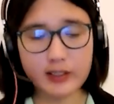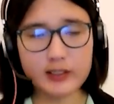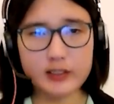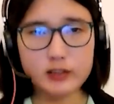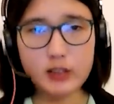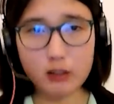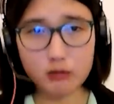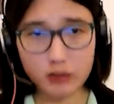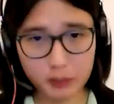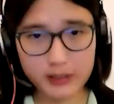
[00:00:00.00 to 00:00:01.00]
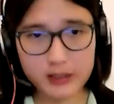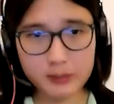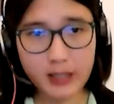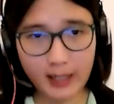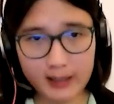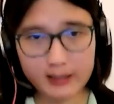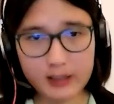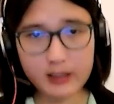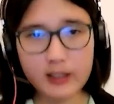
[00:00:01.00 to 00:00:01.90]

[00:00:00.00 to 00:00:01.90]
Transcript: there's no real person behind it,